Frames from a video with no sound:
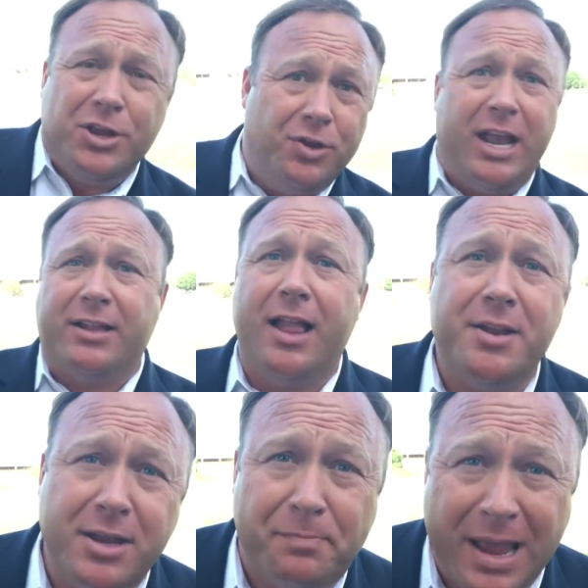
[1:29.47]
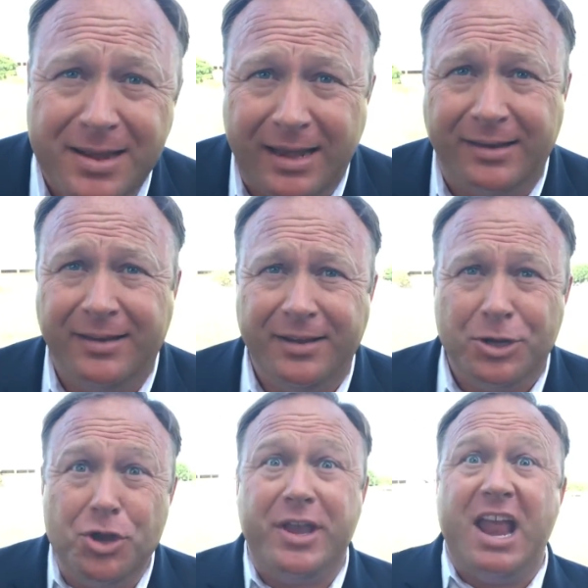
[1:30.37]
You'll get the London Independent.
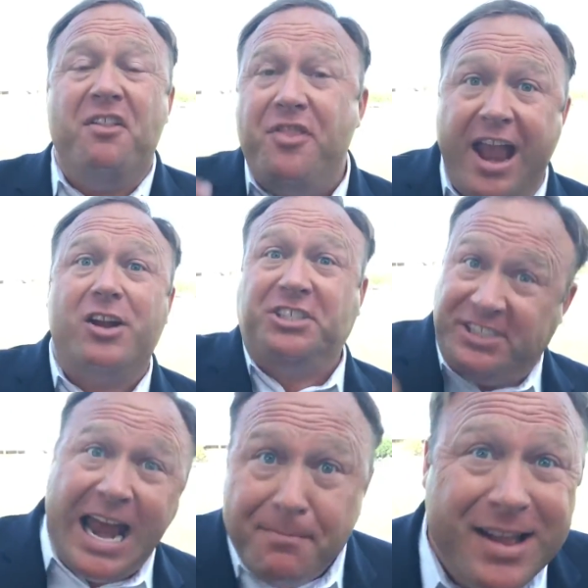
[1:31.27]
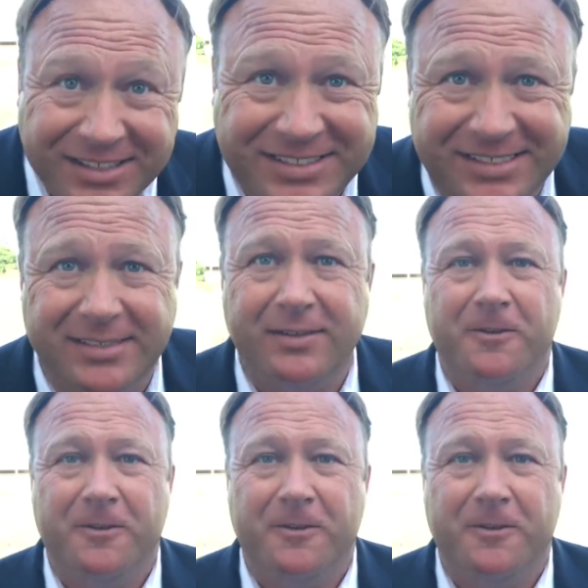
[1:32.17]
You'll get their statements.